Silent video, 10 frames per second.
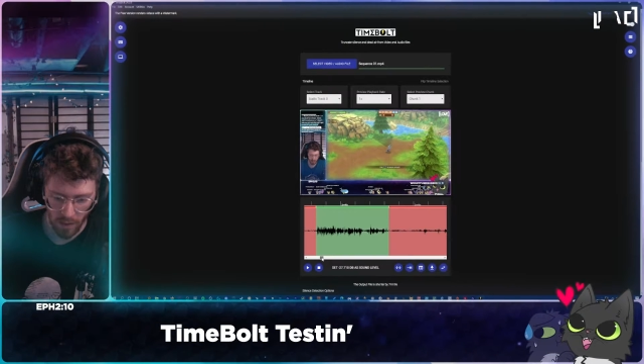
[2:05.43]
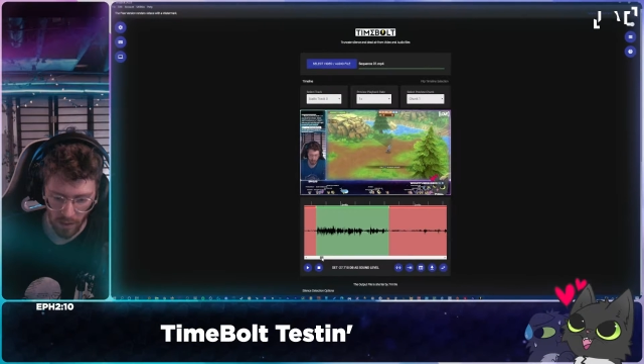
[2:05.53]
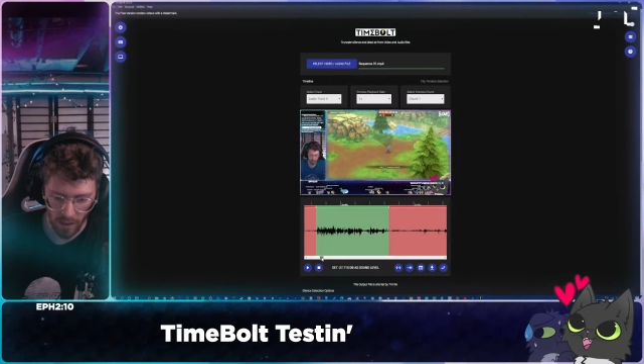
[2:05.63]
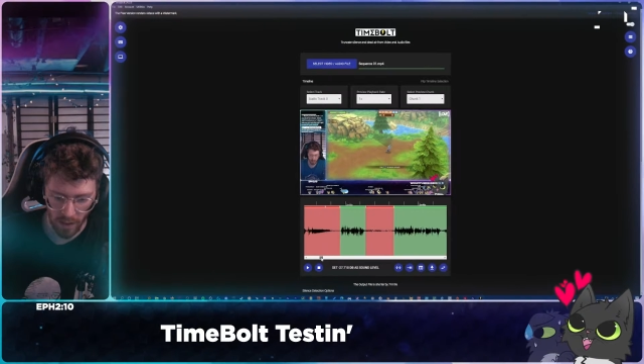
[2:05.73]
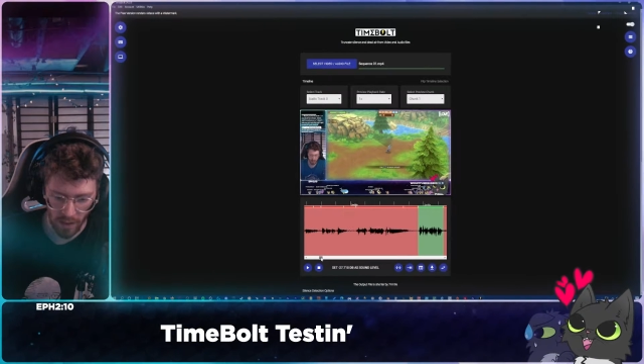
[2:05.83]

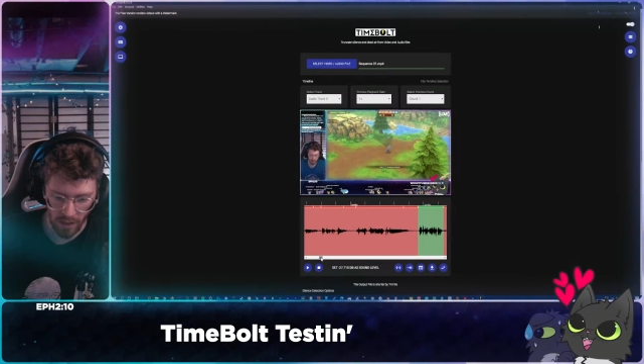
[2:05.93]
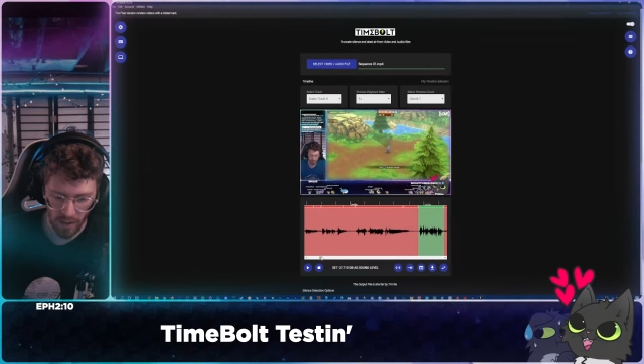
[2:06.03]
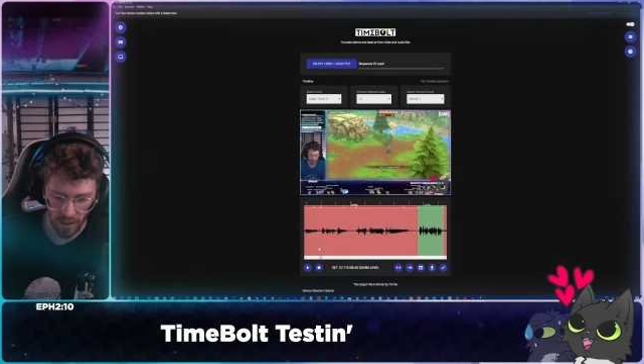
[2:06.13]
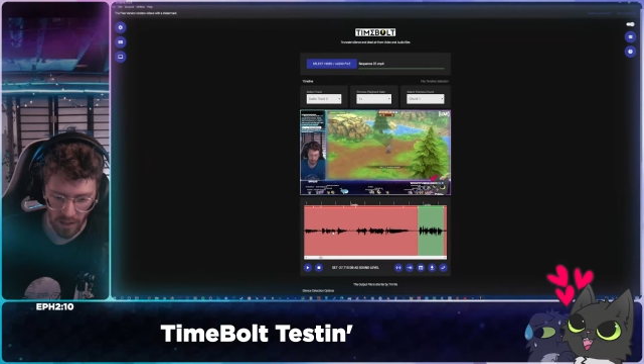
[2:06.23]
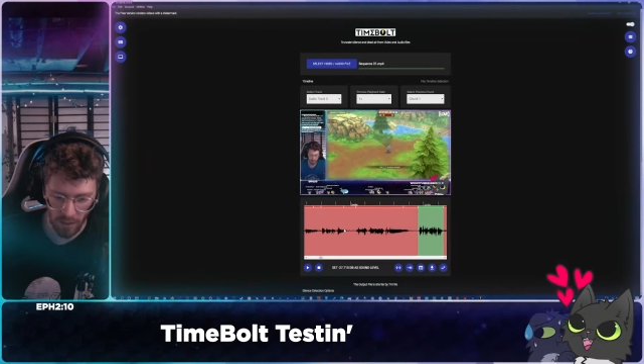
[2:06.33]
Like
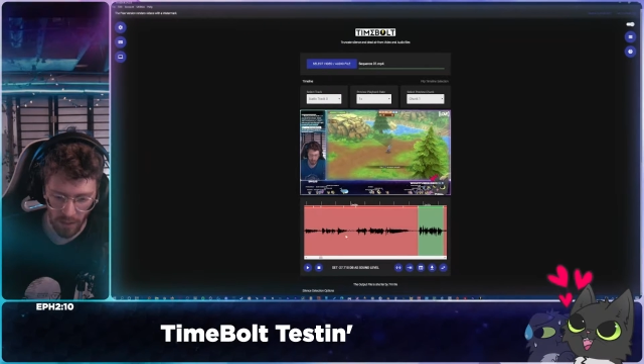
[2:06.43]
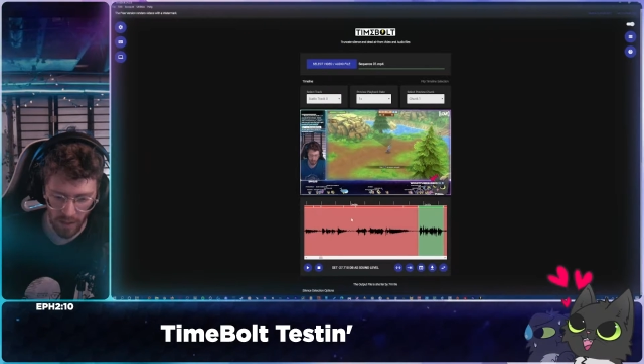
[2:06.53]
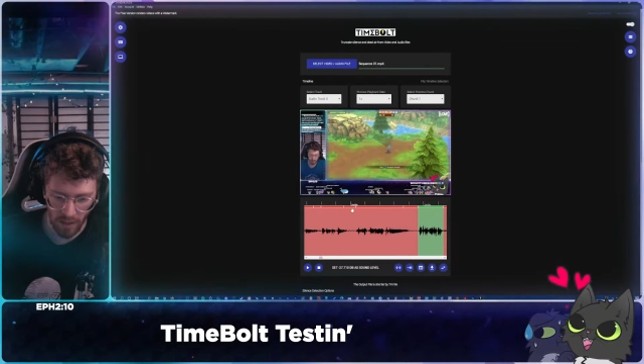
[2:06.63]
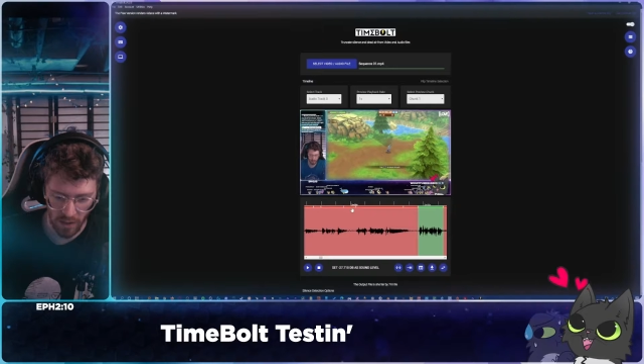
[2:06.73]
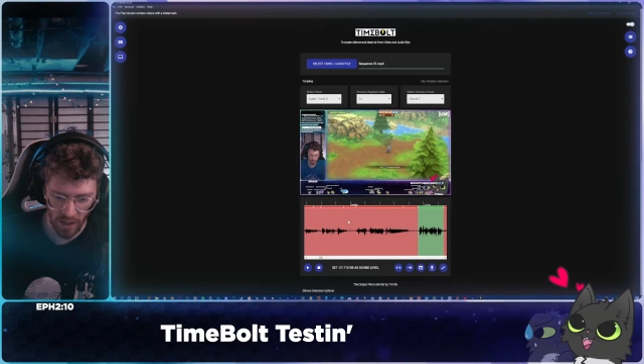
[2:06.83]

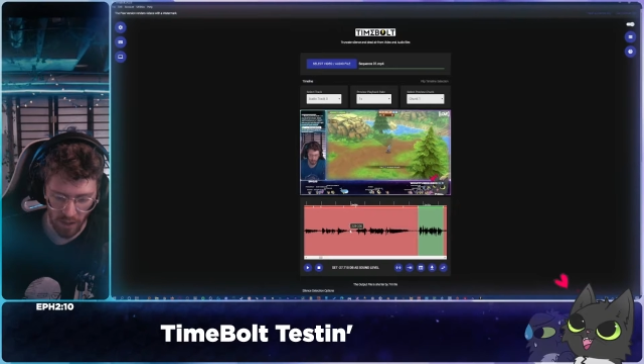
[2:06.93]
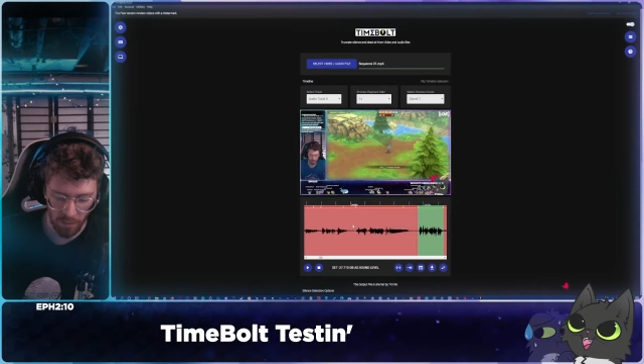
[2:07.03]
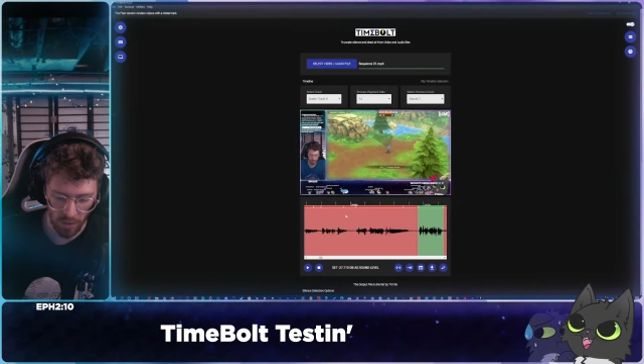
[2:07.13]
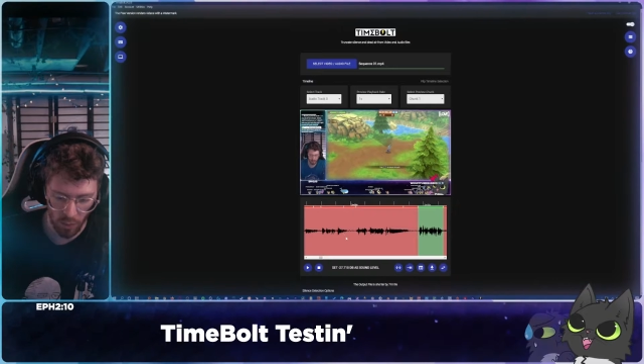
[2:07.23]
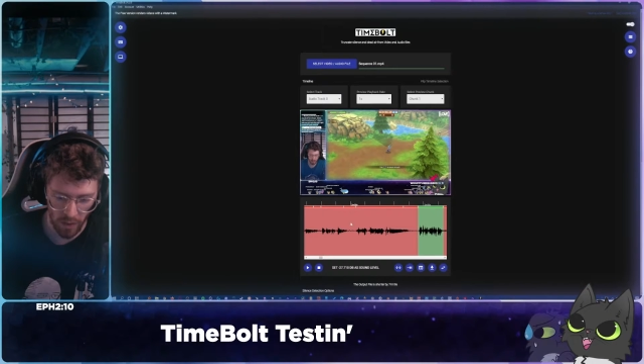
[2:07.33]
even the
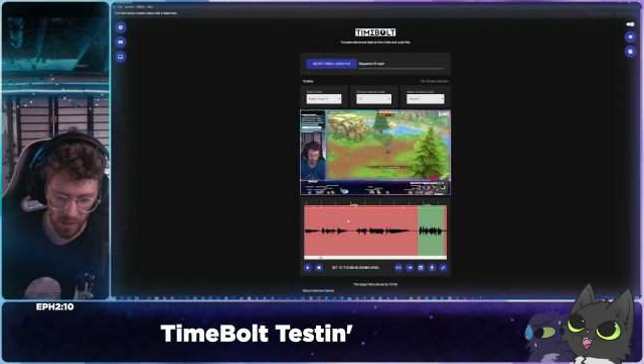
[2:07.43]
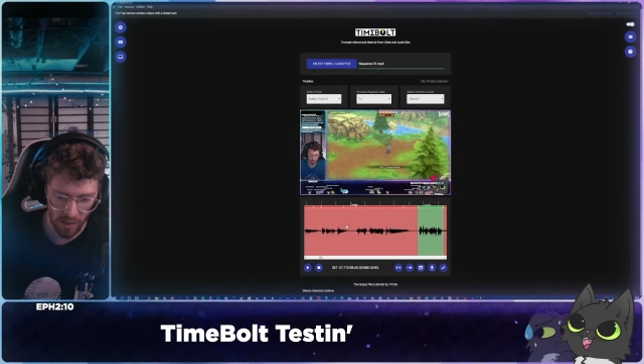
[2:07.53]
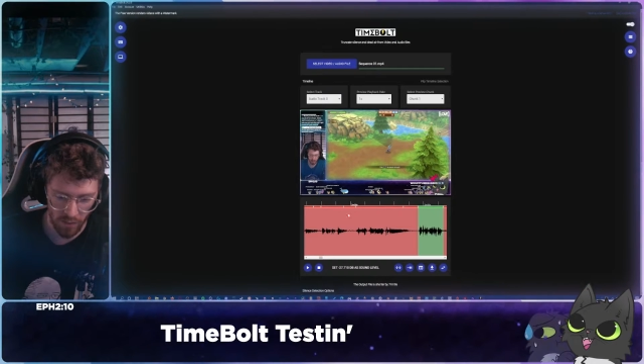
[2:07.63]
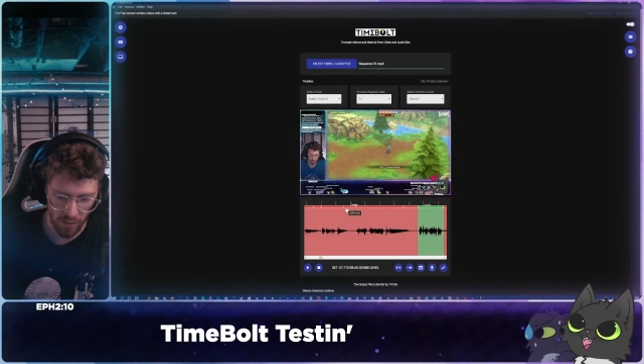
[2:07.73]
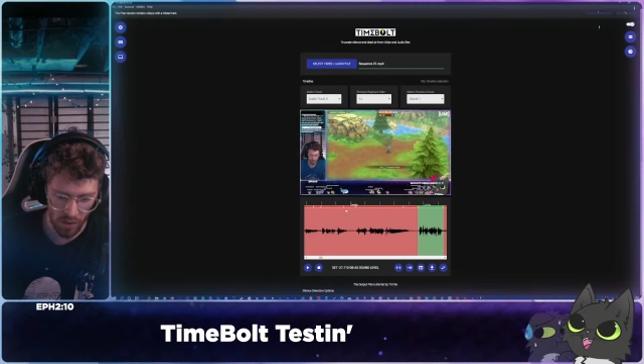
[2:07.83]
in-betweens
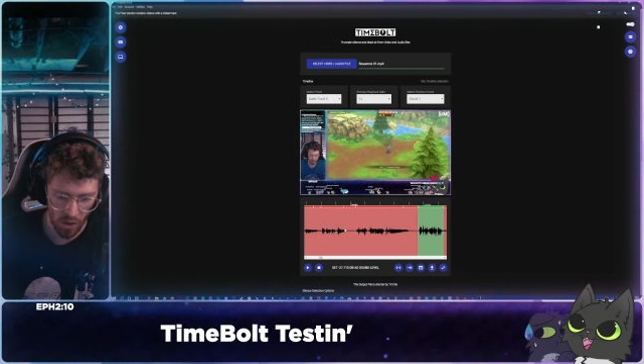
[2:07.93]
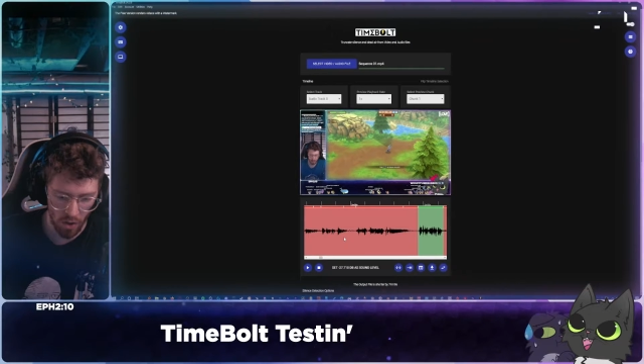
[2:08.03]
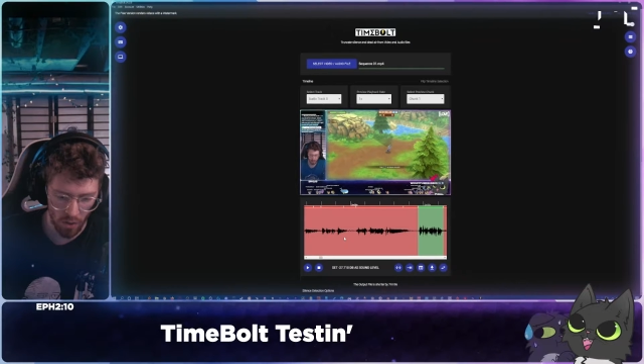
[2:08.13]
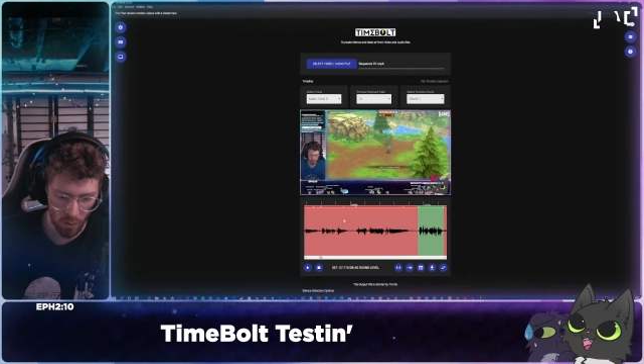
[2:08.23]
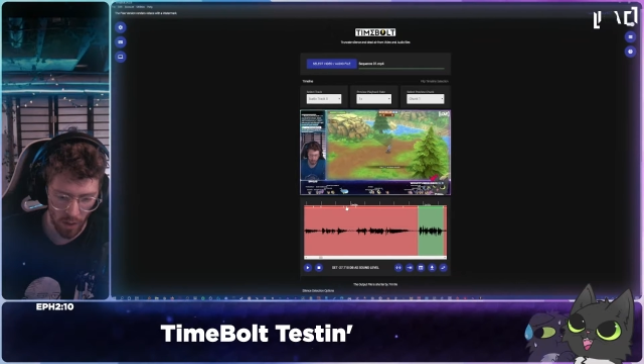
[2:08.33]
of
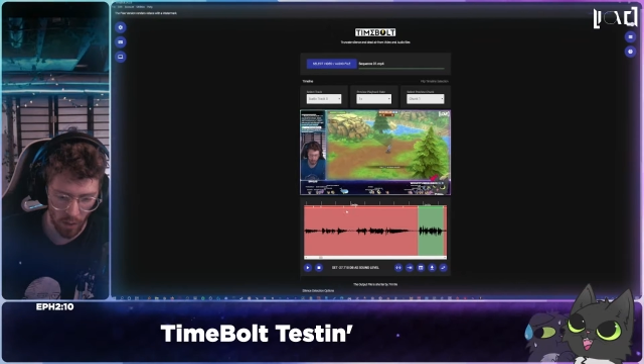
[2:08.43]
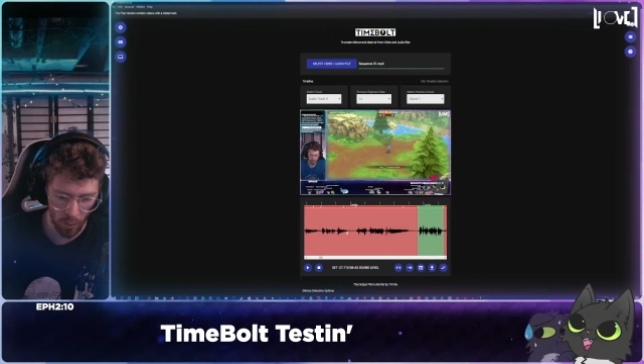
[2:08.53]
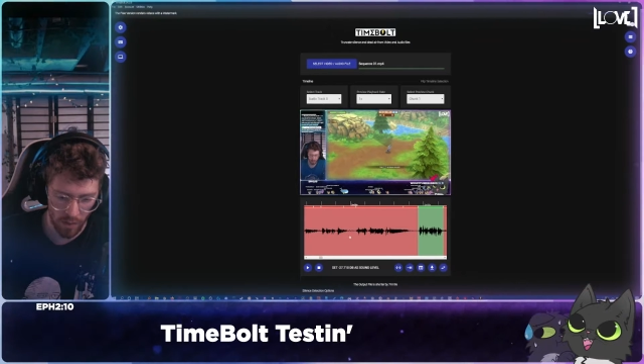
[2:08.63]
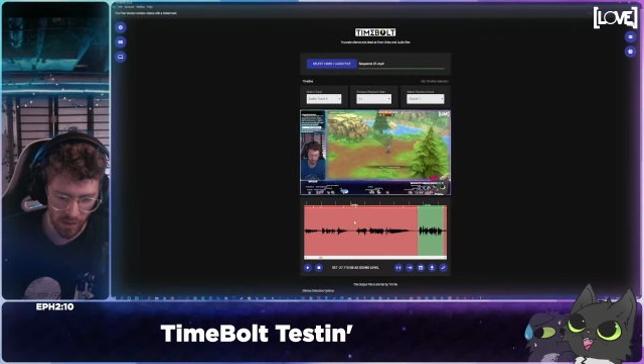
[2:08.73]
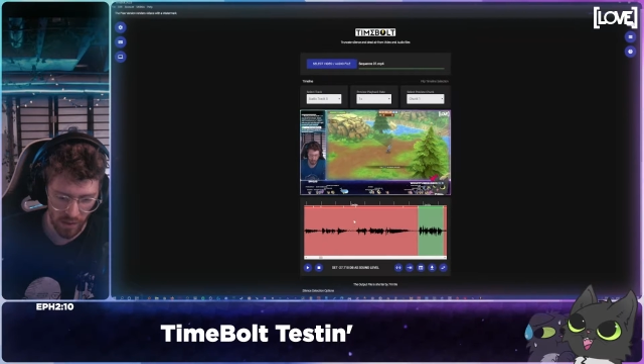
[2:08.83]
song where I
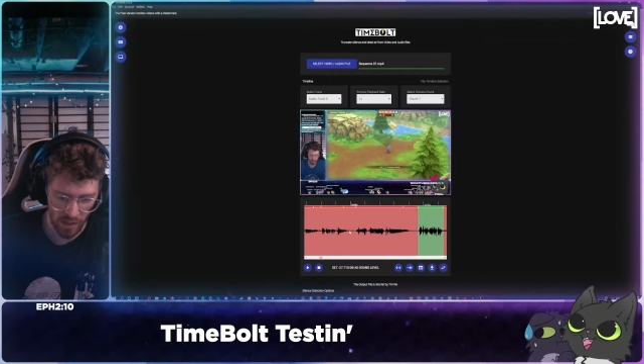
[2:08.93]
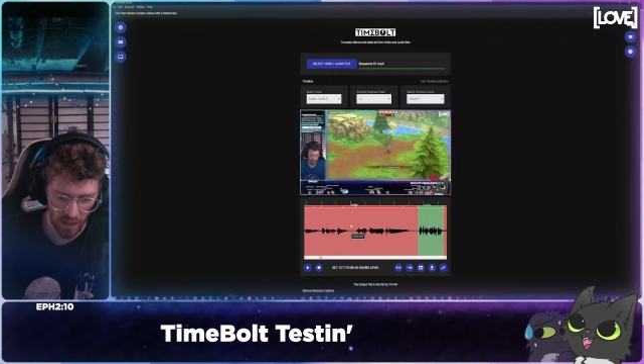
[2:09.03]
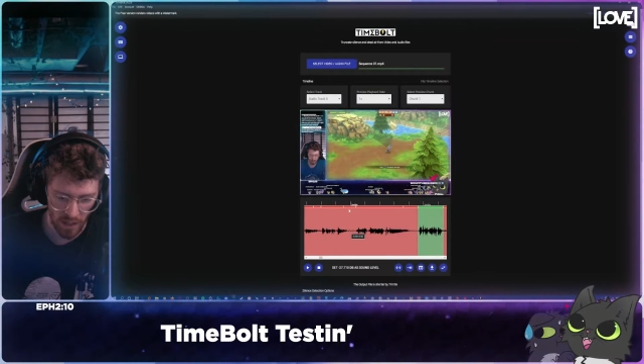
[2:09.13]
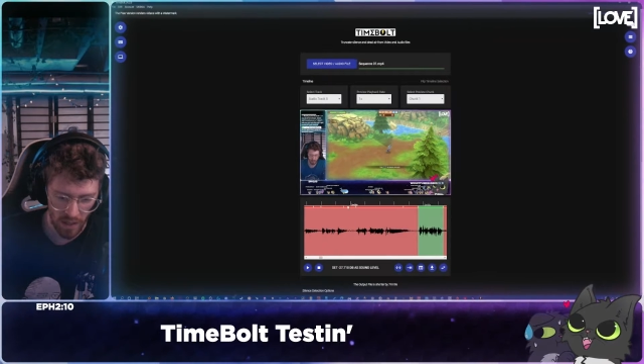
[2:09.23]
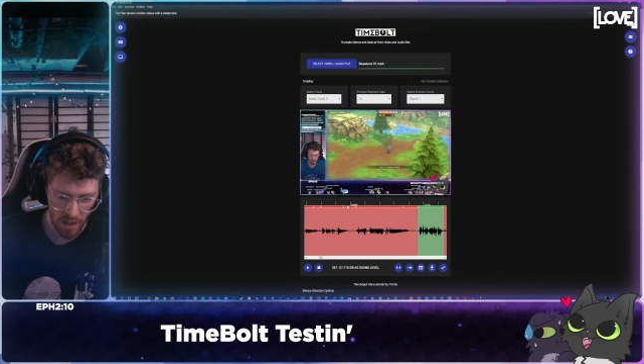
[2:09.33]
wasn't
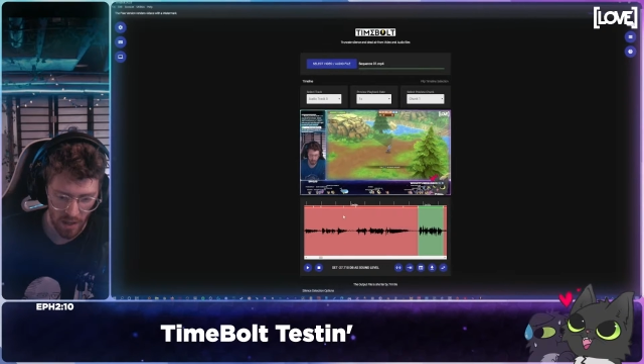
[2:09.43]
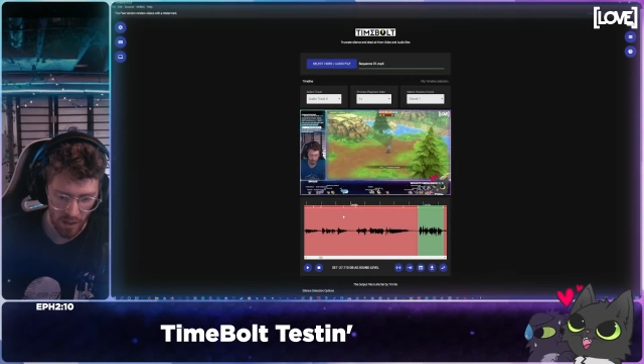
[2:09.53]
singing,